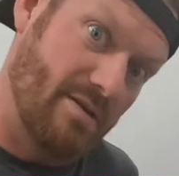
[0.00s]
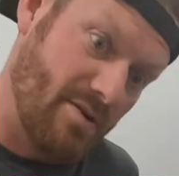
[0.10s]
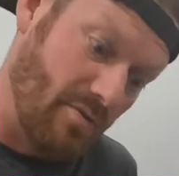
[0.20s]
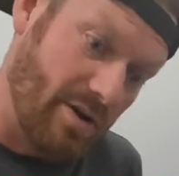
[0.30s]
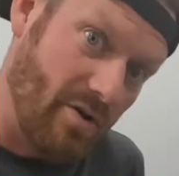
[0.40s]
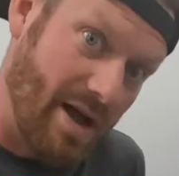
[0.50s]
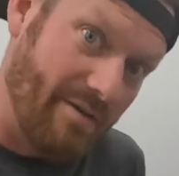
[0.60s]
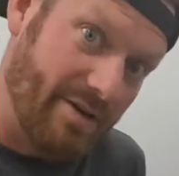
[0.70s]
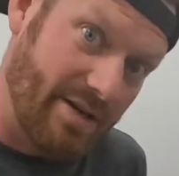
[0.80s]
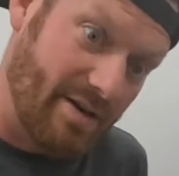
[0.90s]
we don't
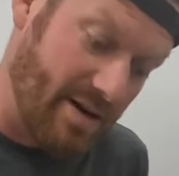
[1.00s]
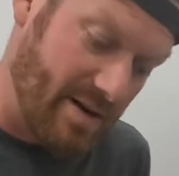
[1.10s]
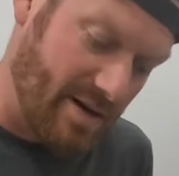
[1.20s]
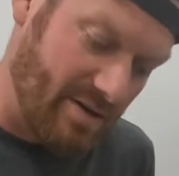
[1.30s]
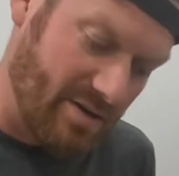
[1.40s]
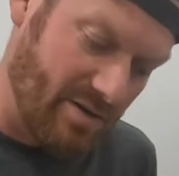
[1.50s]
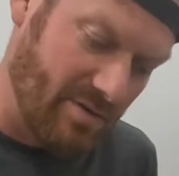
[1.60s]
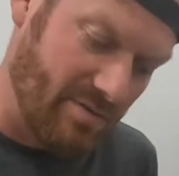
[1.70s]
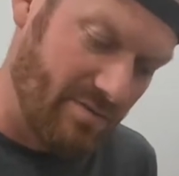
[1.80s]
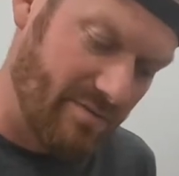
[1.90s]
have a dairy cow,
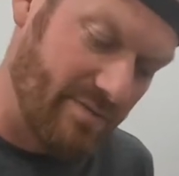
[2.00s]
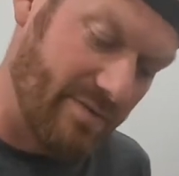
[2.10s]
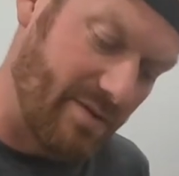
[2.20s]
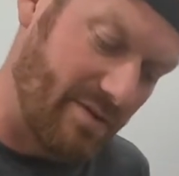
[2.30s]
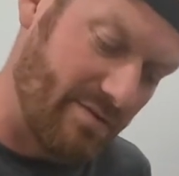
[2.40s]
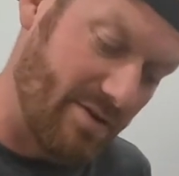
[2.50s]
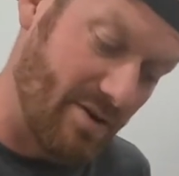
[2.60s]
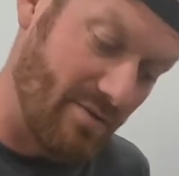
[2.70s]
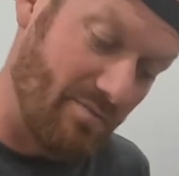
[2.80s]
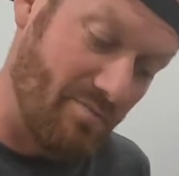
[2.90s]
so you
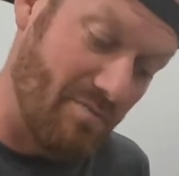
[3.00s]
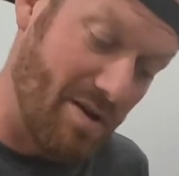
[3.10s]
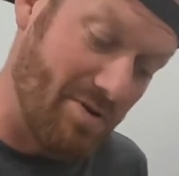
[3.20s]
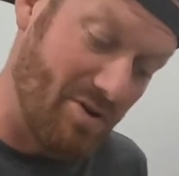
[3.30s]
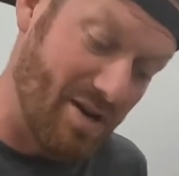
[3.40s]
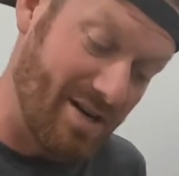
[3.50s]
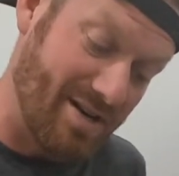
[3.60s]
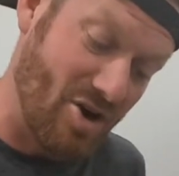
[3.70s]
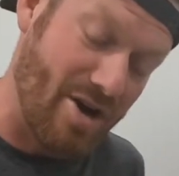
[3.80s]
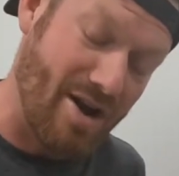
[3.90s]
know, maybe you get a
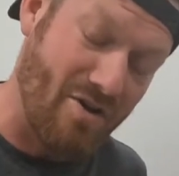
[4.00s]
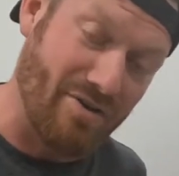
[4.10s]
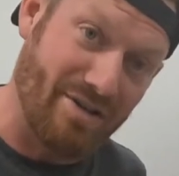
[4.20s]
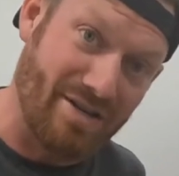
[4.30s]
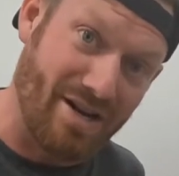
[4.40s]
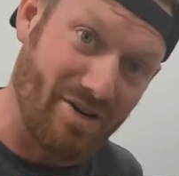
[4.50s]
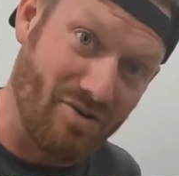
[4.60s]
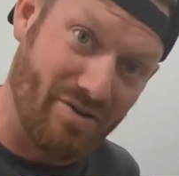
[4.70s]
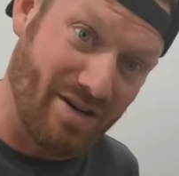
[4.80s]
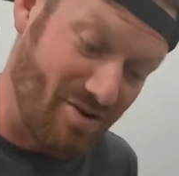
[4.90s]
dairy cow and decide you
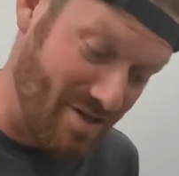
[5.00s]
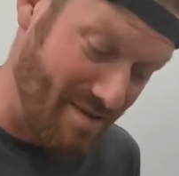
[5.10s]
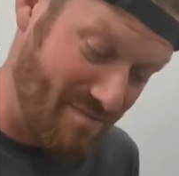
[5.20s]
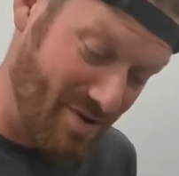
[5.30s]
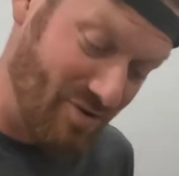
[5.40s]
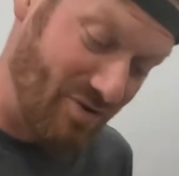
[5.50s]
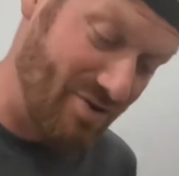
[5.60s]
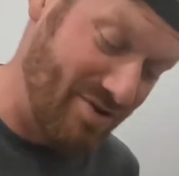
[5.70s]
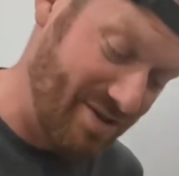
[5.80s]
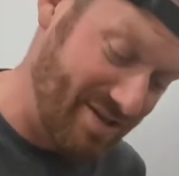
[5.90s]
don't need all that milk, or
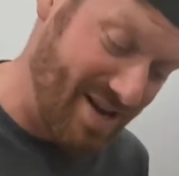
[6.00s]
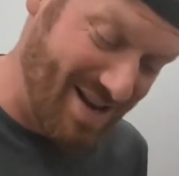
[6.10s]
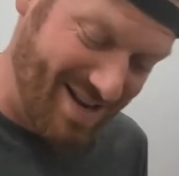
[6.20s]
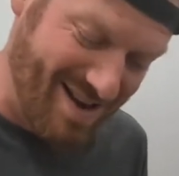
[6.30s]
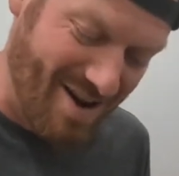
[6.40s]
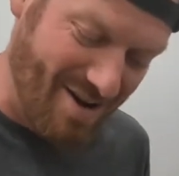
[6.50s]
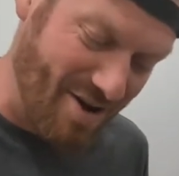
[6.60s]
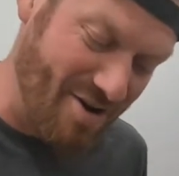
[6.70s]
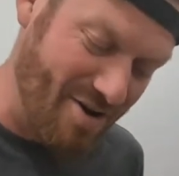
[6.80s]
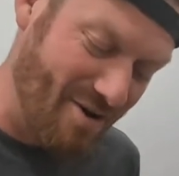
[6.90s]
you decide
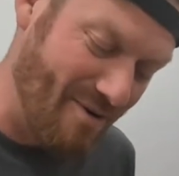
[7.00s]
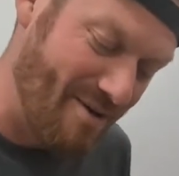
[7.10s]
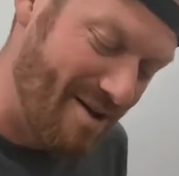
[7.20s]
you don't